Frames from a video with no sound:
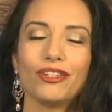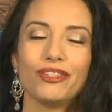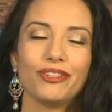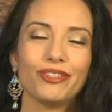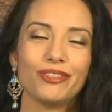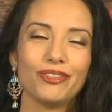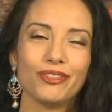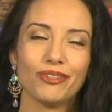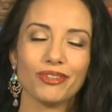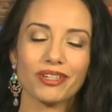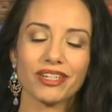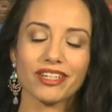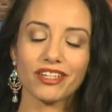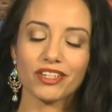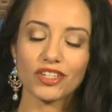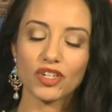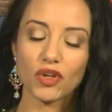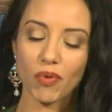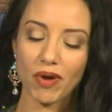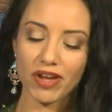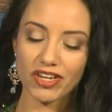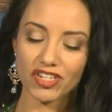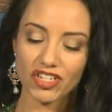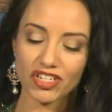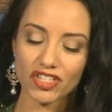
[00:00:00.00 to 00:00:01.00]
Oh, good
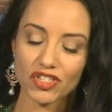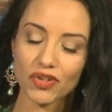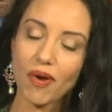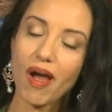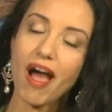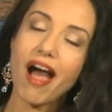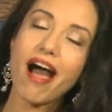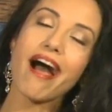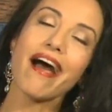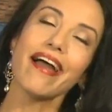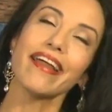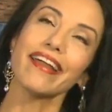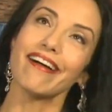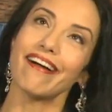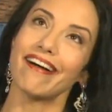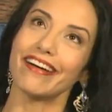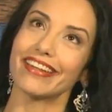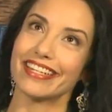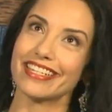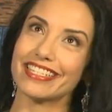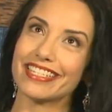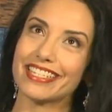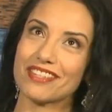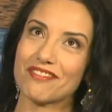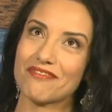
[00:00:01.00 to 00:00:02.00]
question. So I
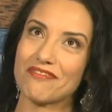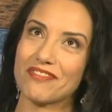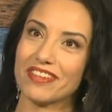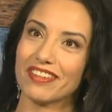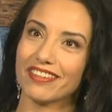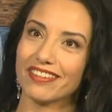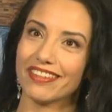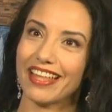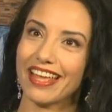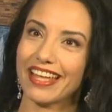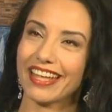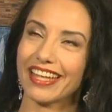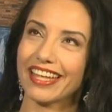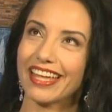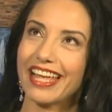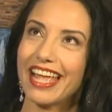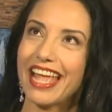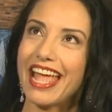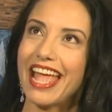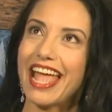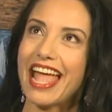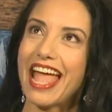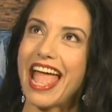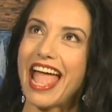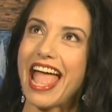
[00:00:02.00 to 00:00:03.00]
honestly feel like
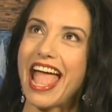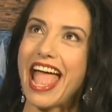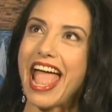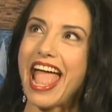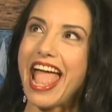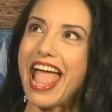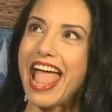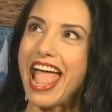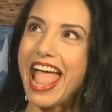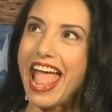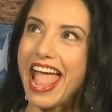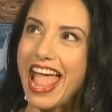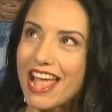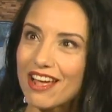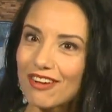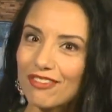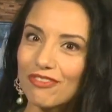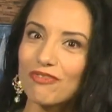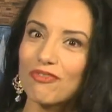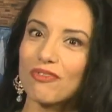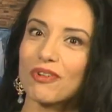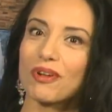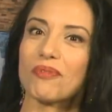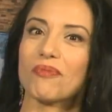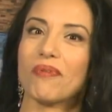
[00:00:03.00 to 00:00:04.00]

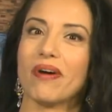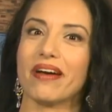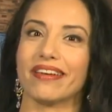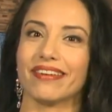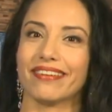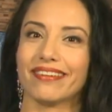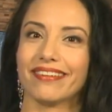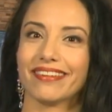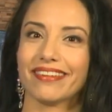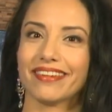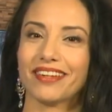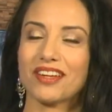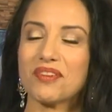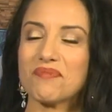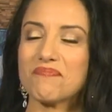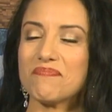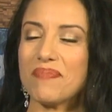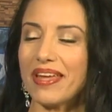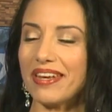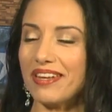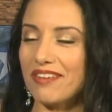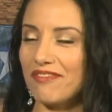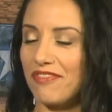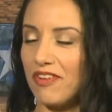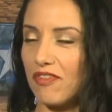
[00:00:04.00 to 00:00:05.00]
everyone could
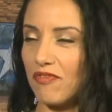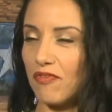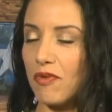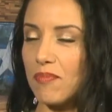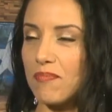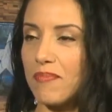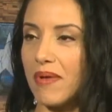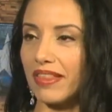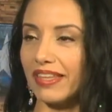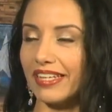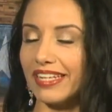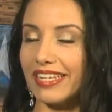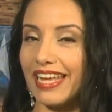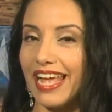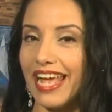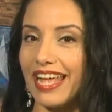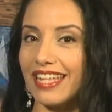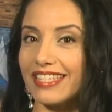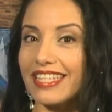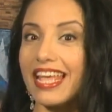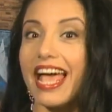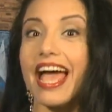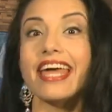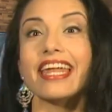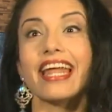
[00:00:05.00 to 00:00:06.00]
benefit from belly dance.
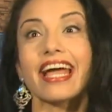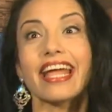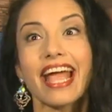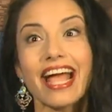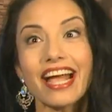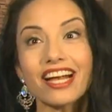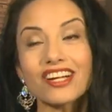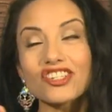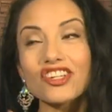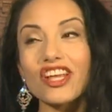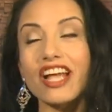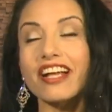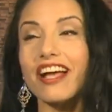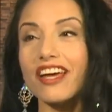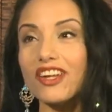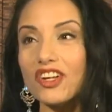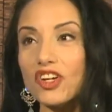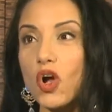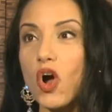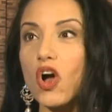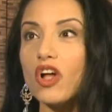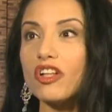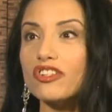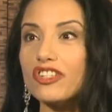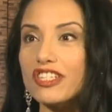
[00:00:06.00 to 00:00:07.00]
And I actually I got a
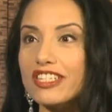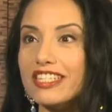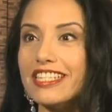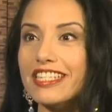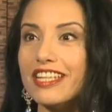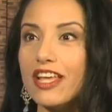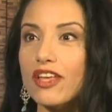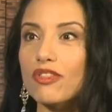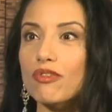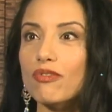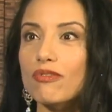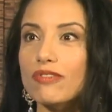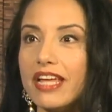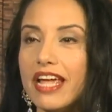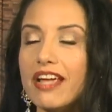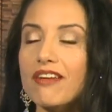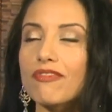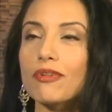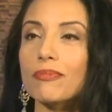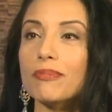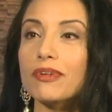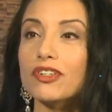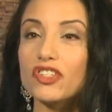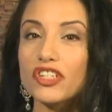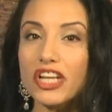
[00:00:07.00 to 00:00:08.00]
call just the other day
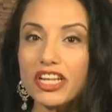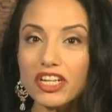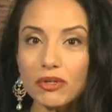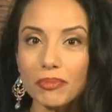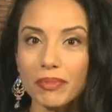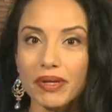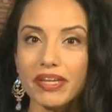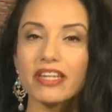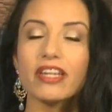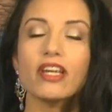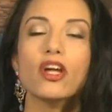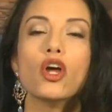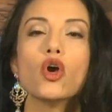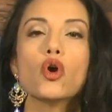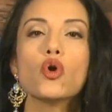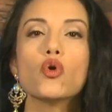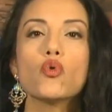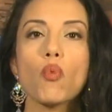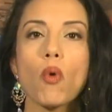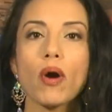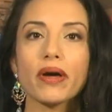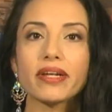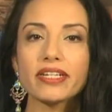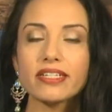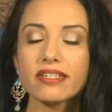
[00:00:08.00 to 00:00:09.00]
from a gentleman who
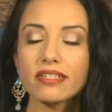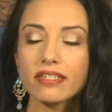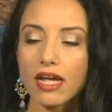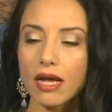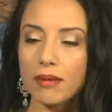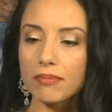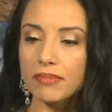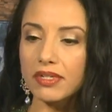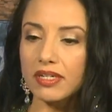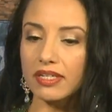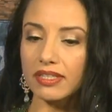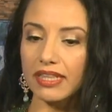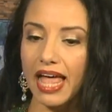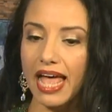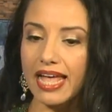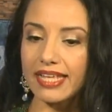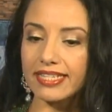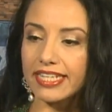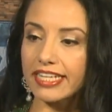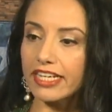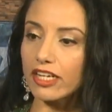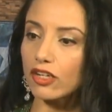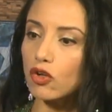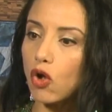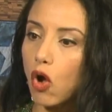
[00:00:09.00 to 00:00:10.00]
wanted to come to class.
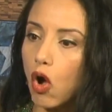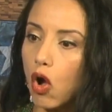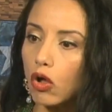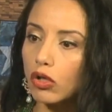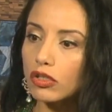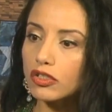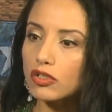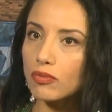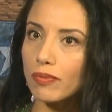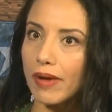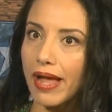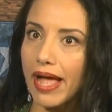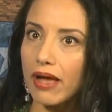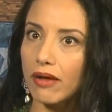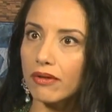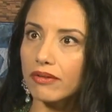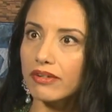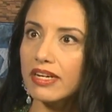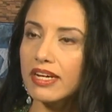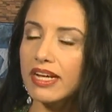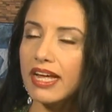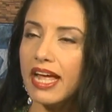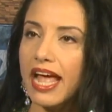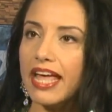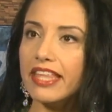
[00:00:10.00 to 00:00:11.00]
He had called around
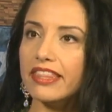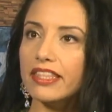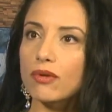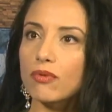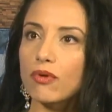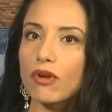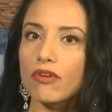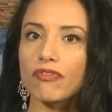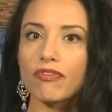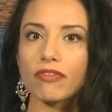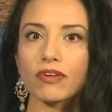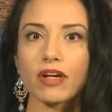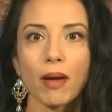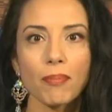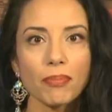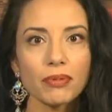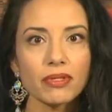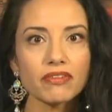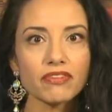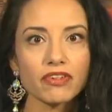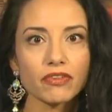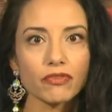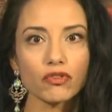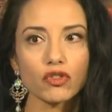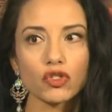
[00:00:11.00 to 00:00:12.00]
and there were a couple of
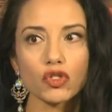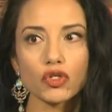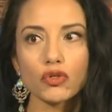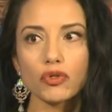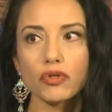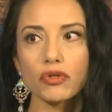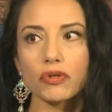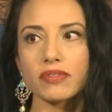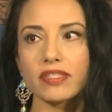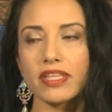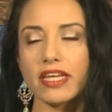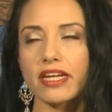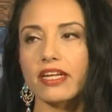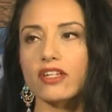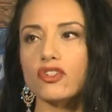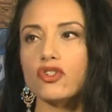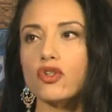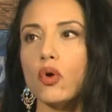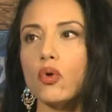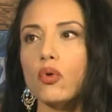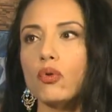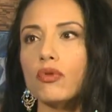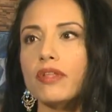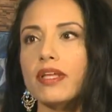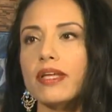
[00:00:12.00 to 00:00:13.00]
different studios that had
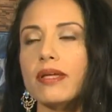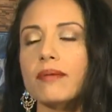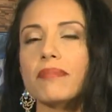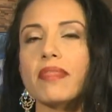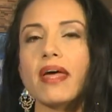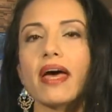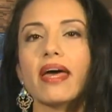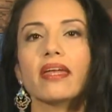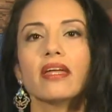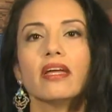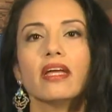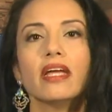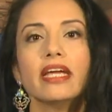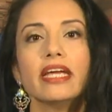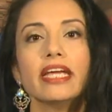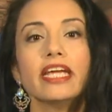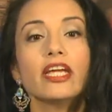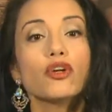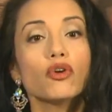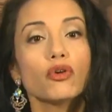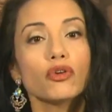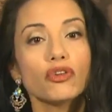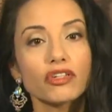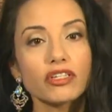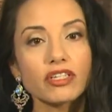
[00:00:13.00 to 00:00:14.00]
told him that he
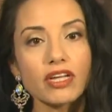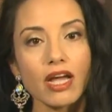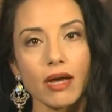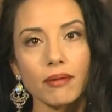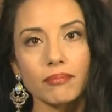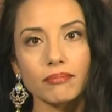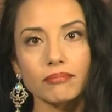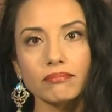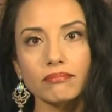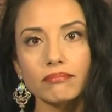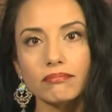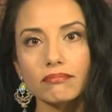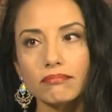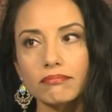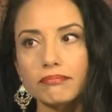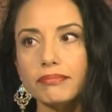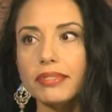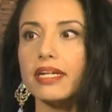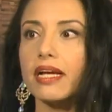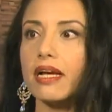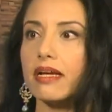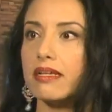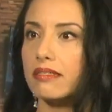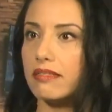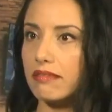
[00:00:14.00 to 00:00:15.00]
couldn't come
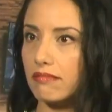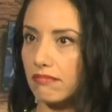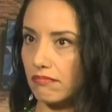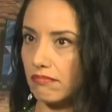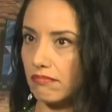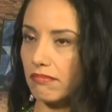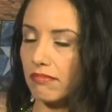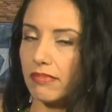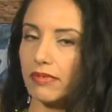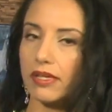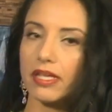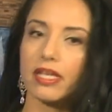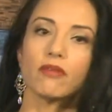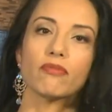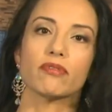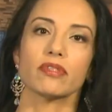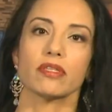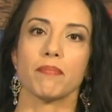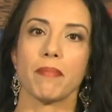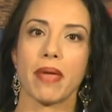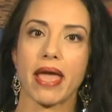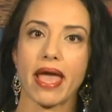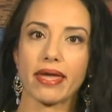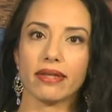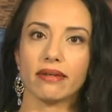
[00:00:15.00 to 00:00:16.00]
because he was a
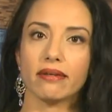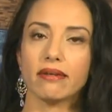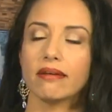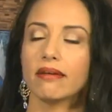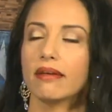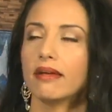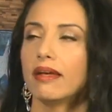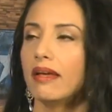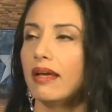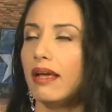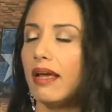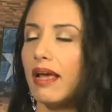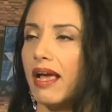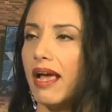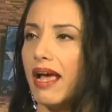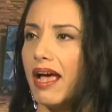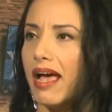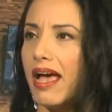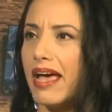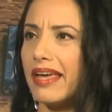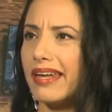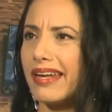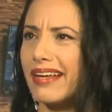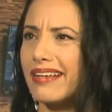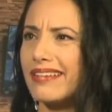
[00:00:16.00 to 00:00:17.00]
man.
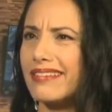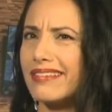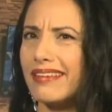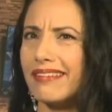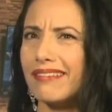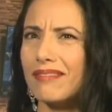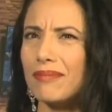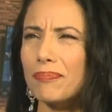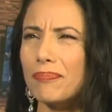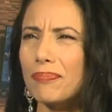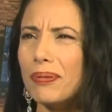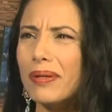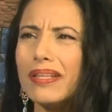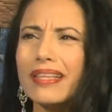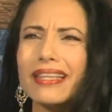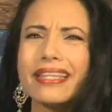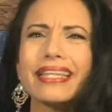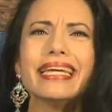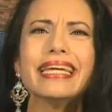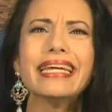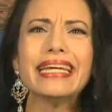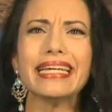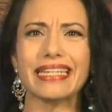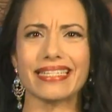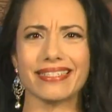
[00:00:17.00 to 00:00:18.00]
And I said,
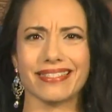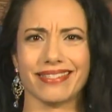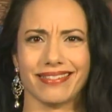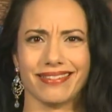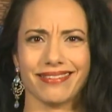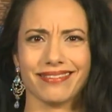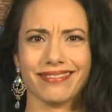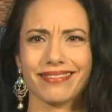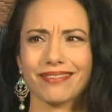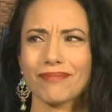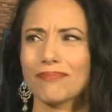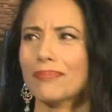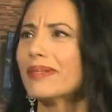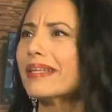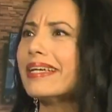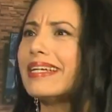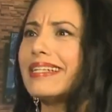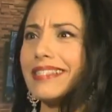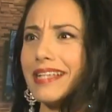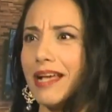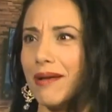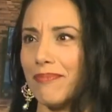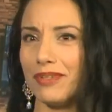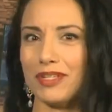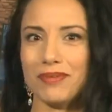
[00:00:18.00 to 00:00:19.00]
"Please please
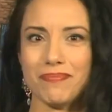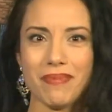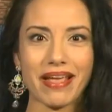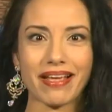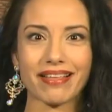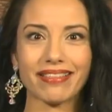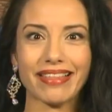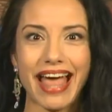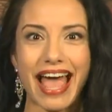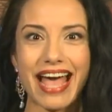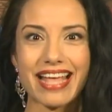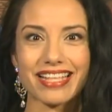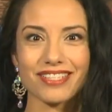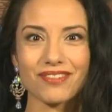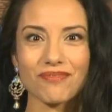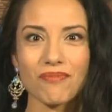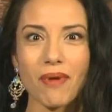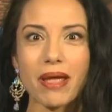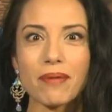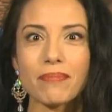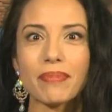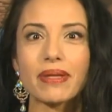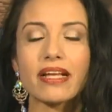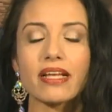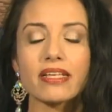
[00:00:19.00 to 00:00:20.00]
come to my class,
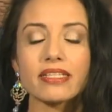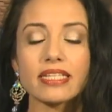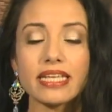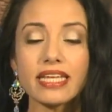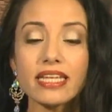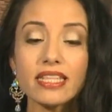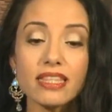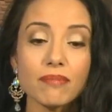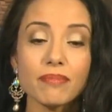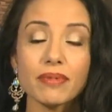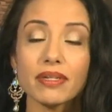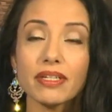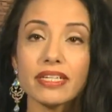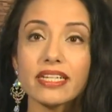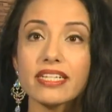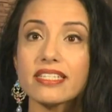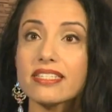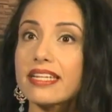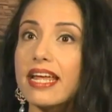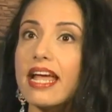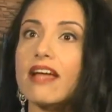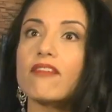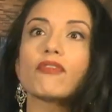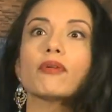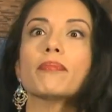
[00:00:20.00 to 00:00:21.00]
right? Because in the Middle East,
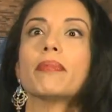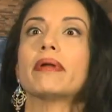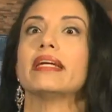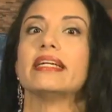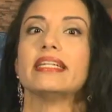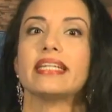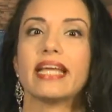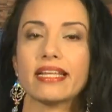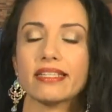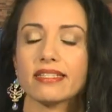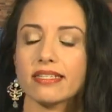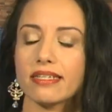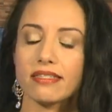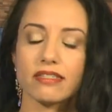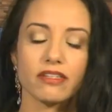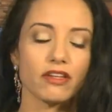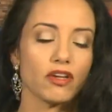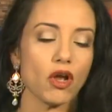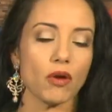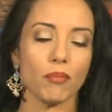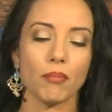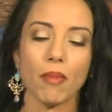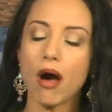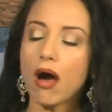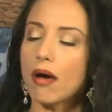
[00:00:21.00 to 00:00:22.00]
everybody dances. You
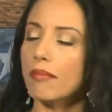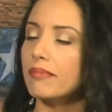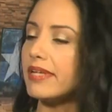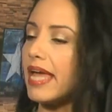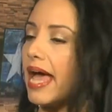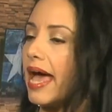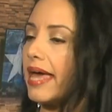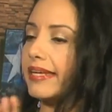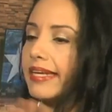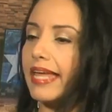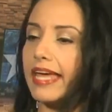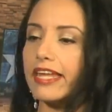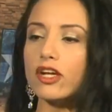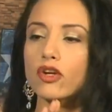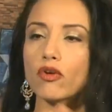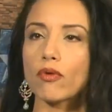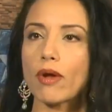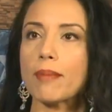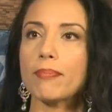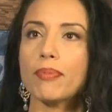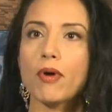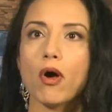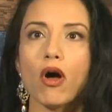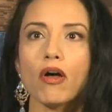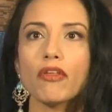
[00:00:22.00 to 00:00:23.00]
know, mom, dad, nana,
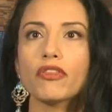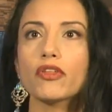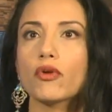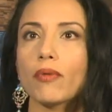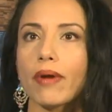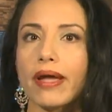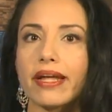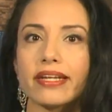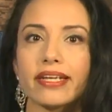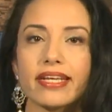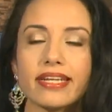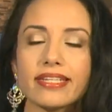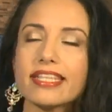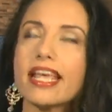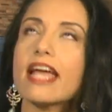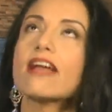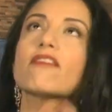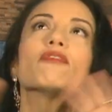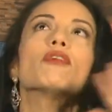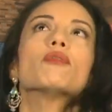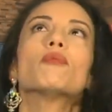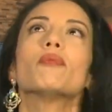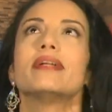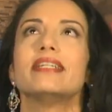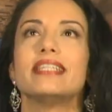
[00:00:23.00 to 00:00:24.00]
grandpa, all the grandkids,
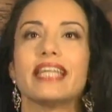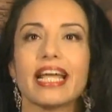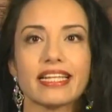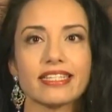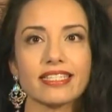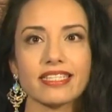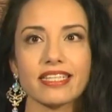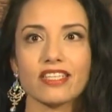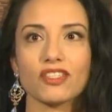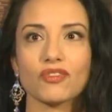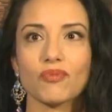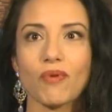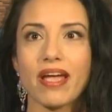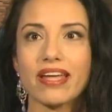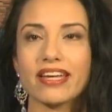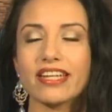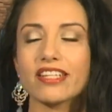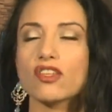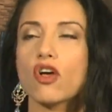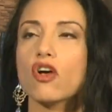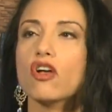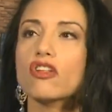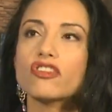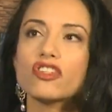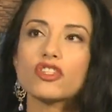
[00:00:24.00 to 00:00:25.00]
everyone dances, right? It's
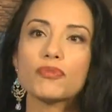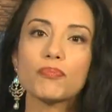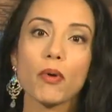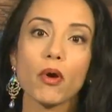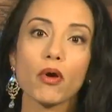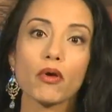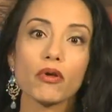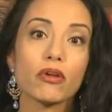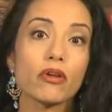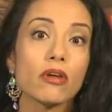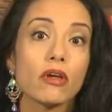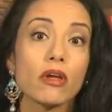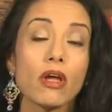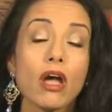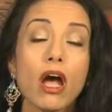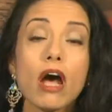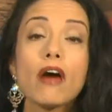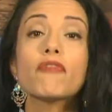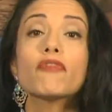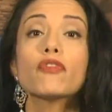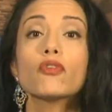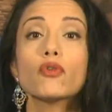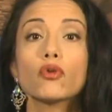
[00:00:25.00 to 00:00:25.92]
all just part of their